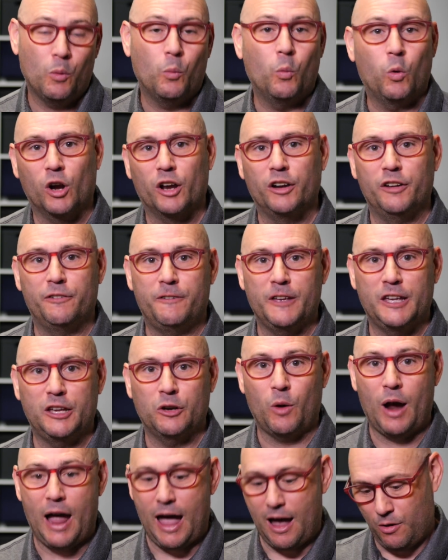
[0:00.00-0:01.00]
We're going to
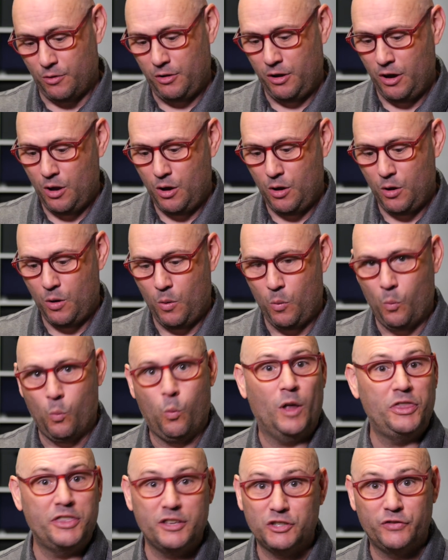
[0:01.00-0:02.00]
figure out
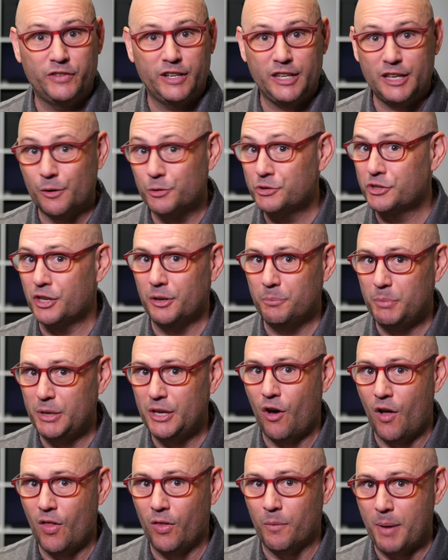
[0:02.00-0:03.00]
what this video is going to be
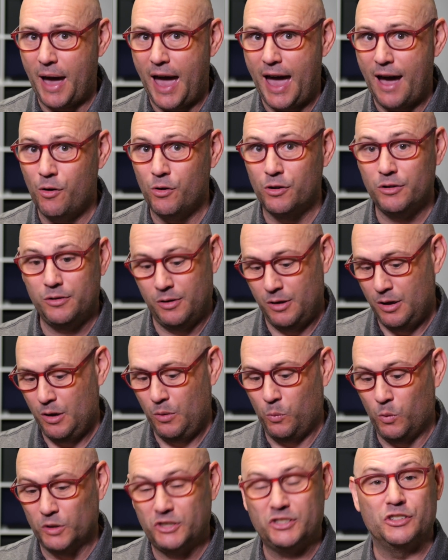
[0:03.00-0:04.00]
all about.
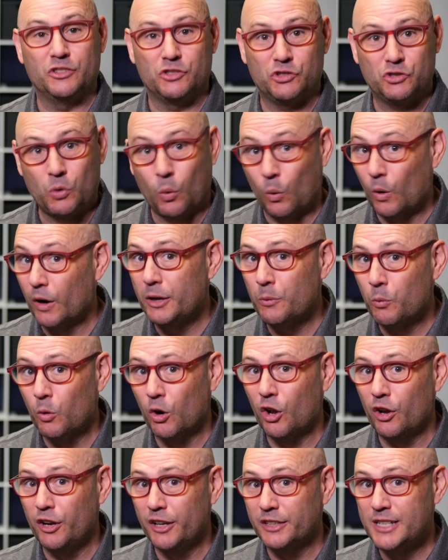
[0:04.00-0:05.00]
What's the story we're
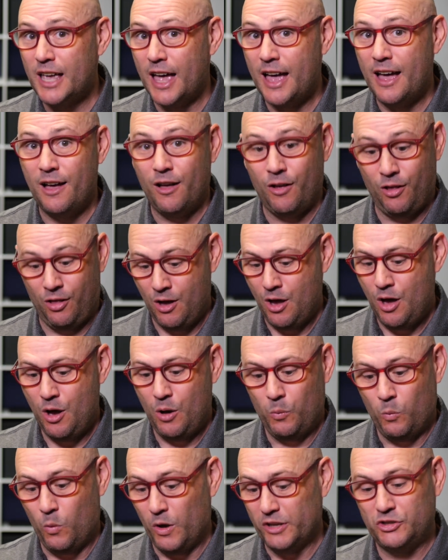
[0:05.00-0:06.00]
going to tell?
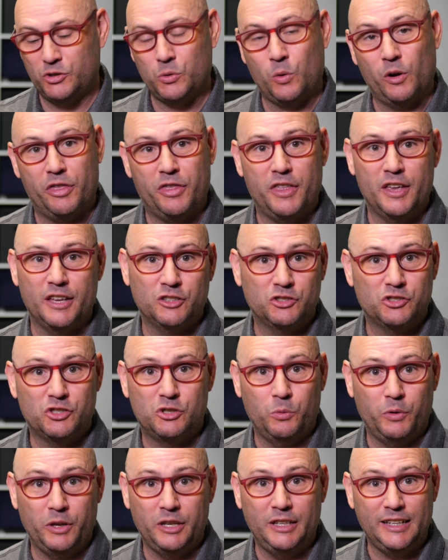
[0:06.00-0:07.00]
What sort of things
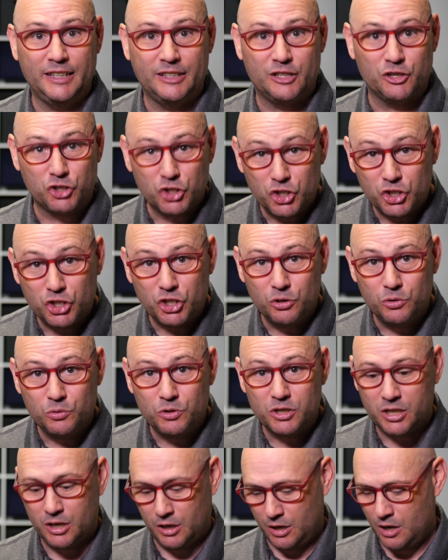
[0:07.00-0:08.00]
do we need to
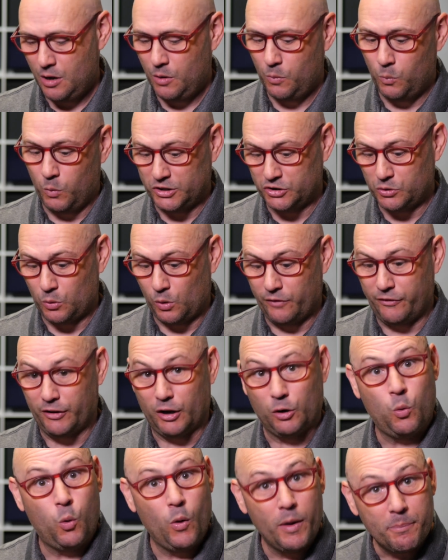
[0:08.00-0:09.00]
shoot? What sort of
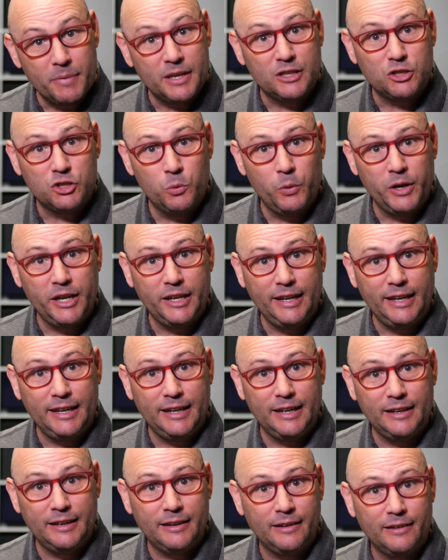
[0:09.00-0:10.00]
equipment do we
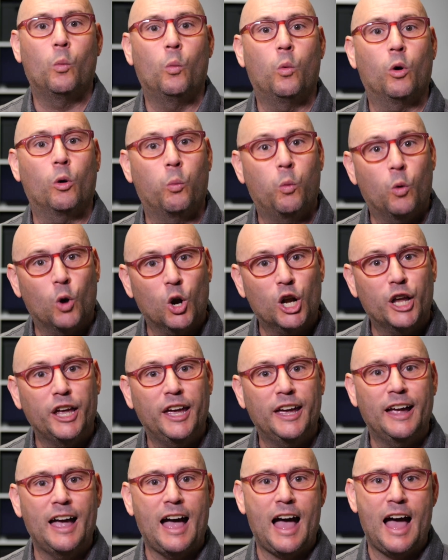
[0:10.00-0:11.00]
need? We're
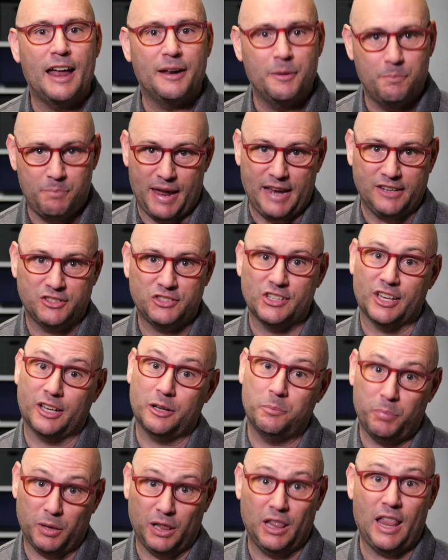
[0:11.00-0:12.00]
working on a basic
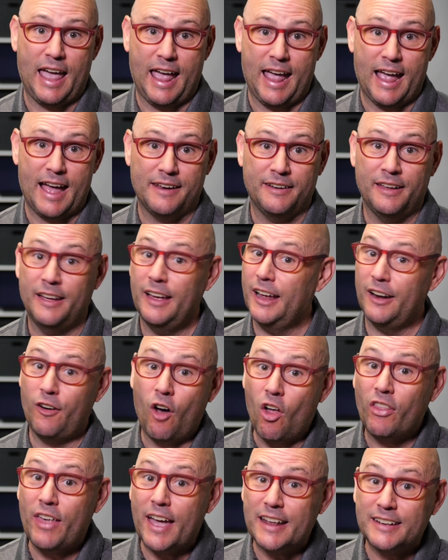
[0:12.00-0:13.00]
plan, and
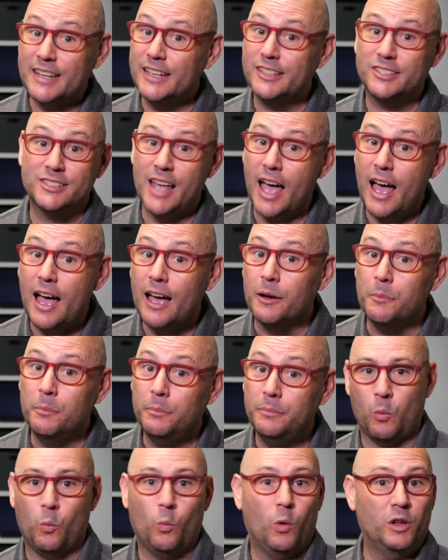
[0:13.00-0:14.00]
all that takes time.
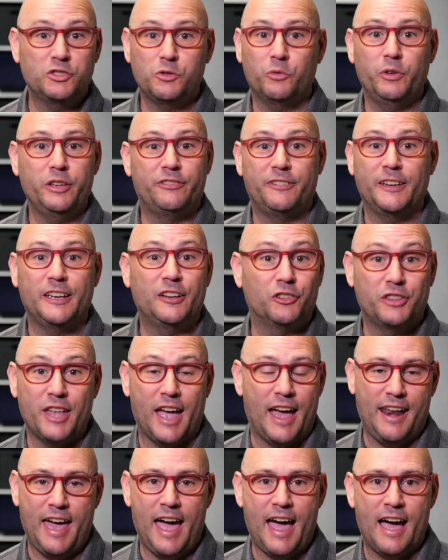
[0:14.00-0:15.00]
Once we figure
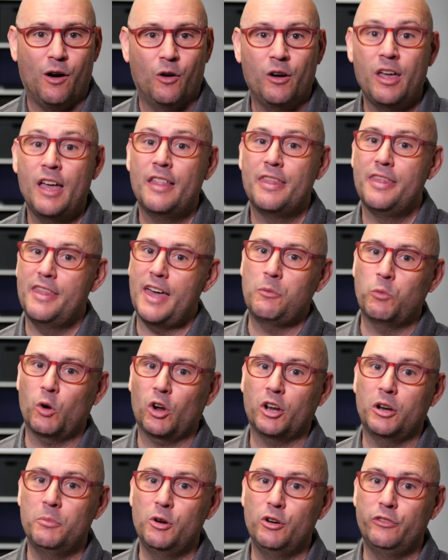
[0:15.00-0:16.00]
that out, then we're
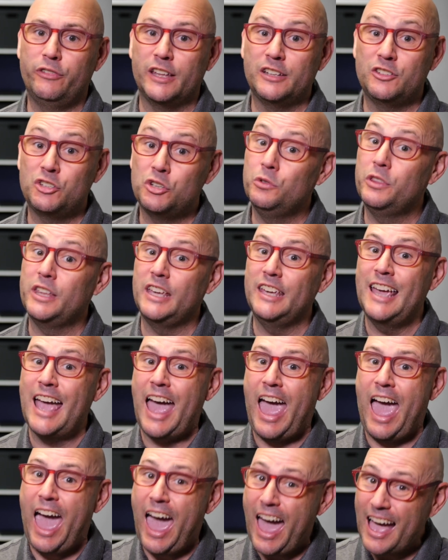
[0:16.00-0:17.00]
going to move into the
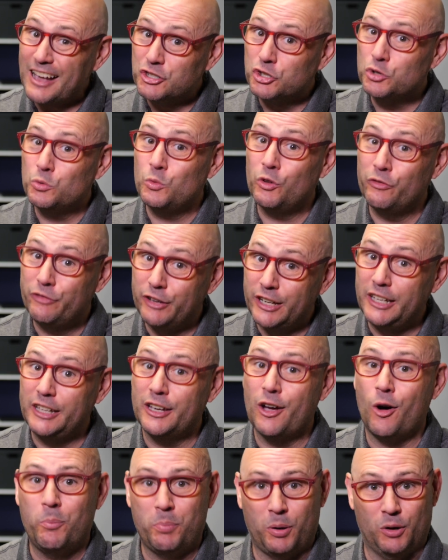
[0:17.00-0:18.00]
actual
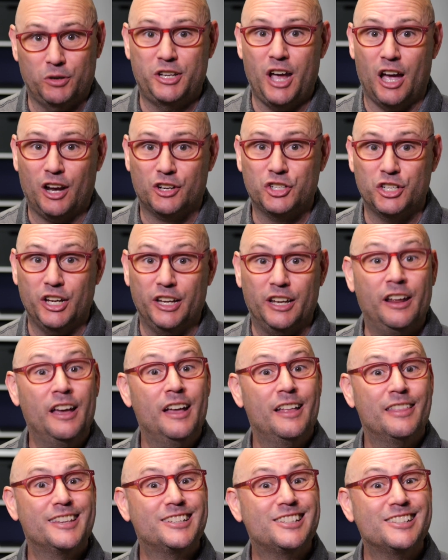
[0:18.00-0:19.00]
video production.
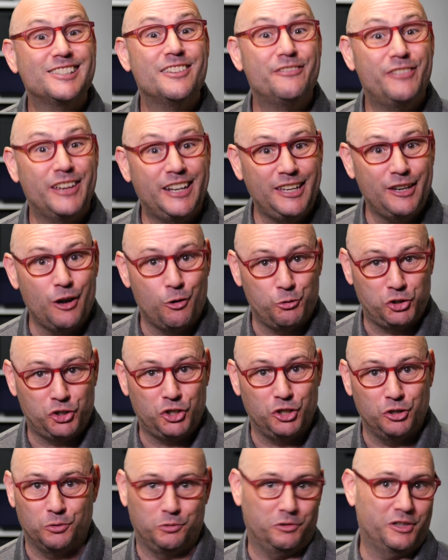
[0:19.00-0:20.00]
This is the video
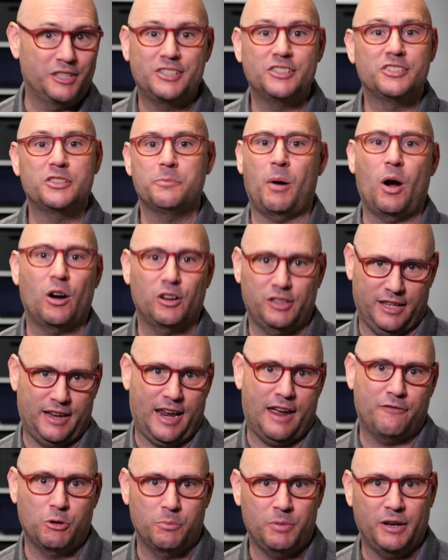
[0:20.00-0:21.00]
shoot. This is the part that
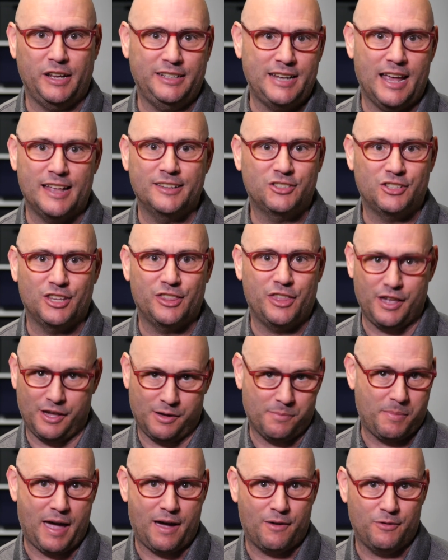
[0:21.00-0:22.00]
everybody tends to think
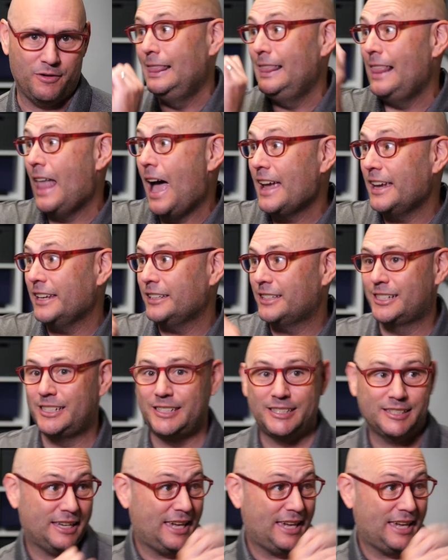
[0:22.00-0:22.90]
about. Lights,